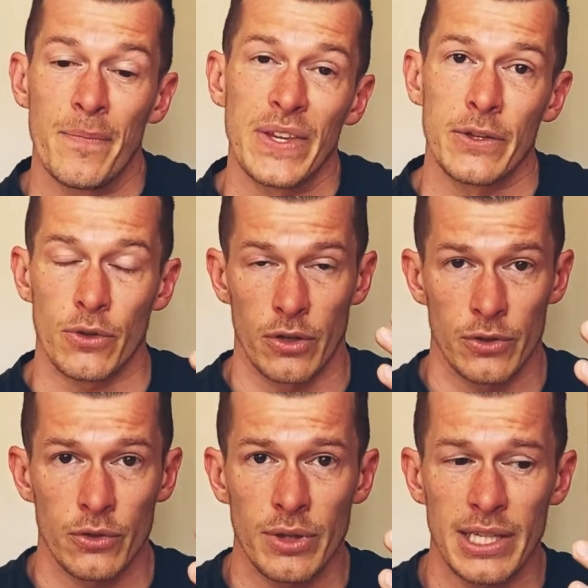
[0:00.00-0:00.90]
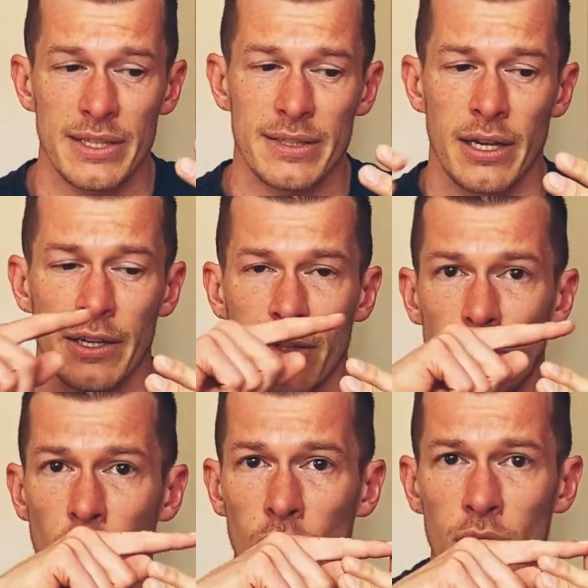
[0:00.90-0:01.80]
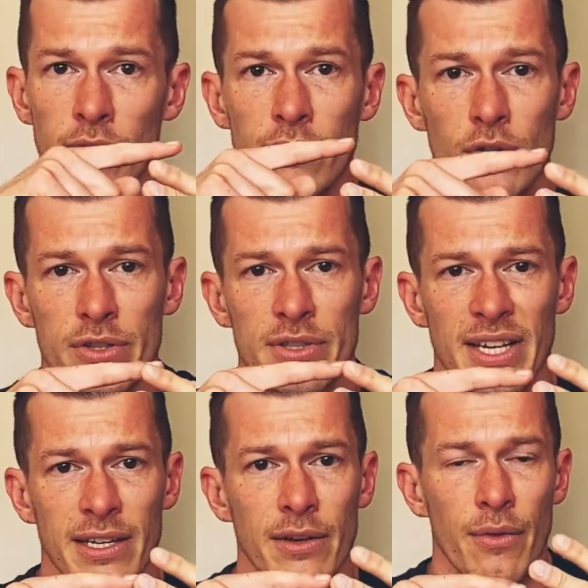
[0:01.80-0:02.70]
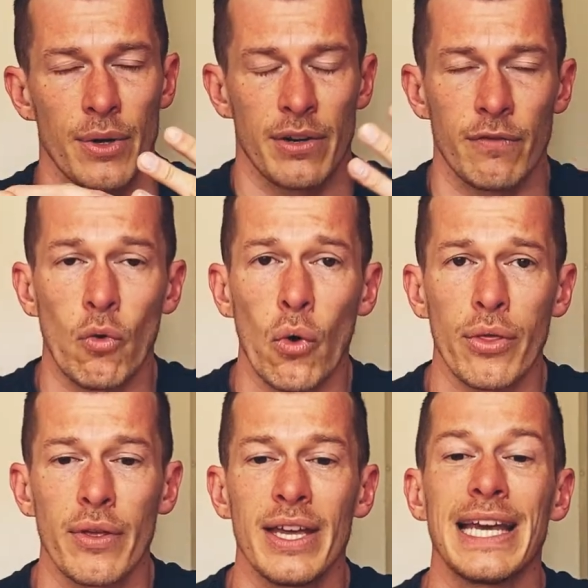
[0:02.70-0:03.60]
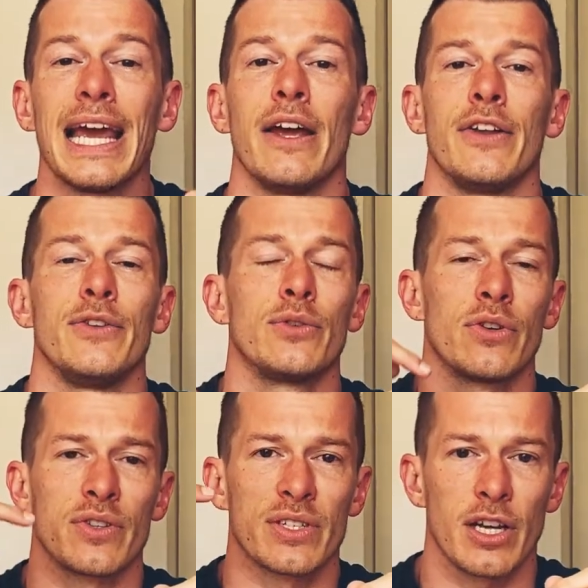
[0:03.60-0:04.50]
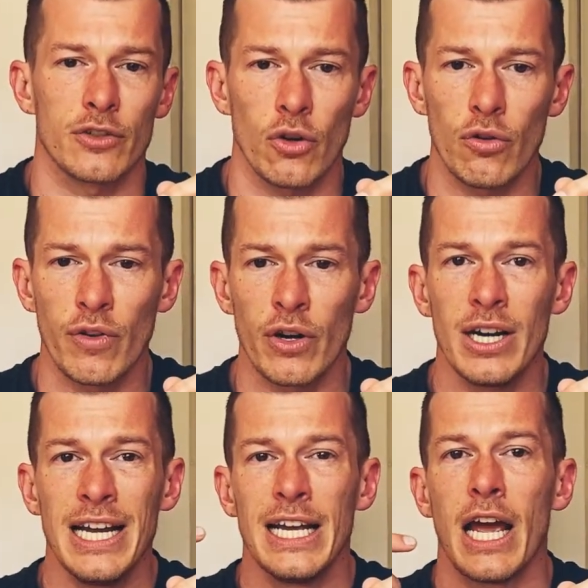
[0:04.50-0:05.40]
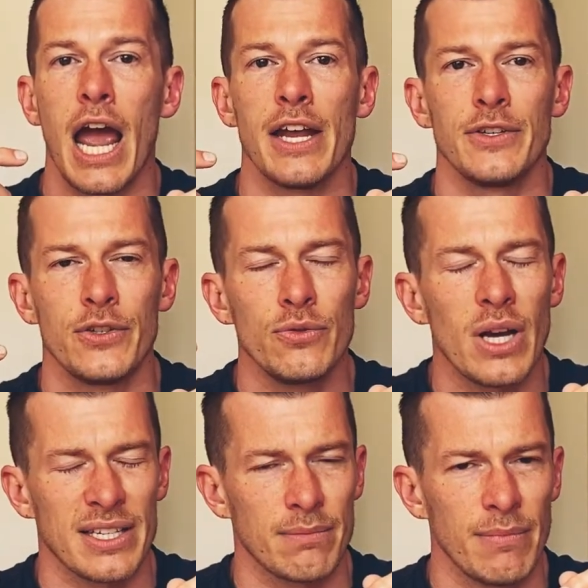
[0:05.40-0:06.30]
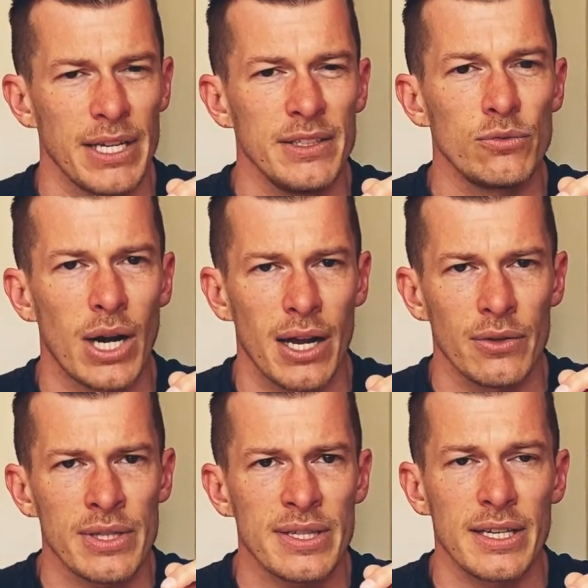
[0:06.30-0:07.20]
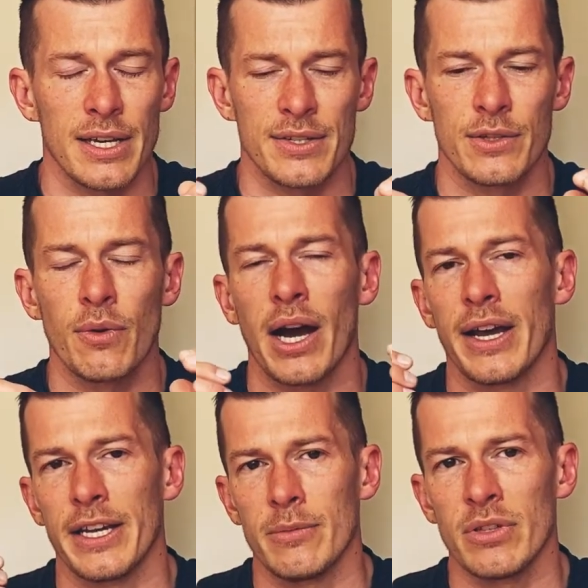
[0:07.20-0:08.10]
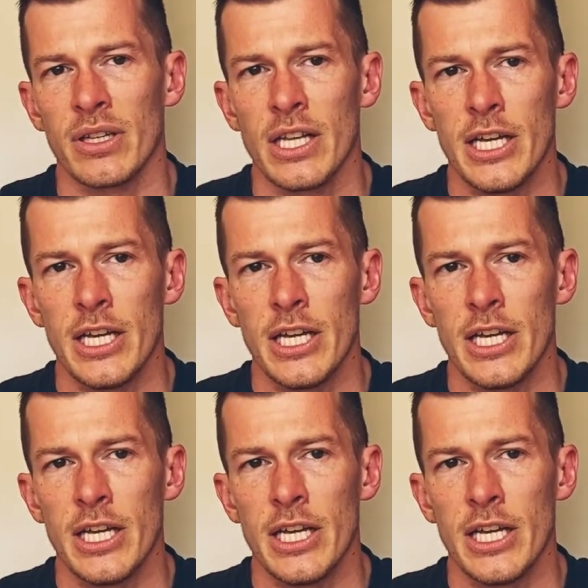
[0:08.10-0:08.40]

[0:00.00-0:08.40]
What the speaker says: You're going to do these in a row, first, second, third, and fourth. And then you're going to start over and you do as many rounds as you are able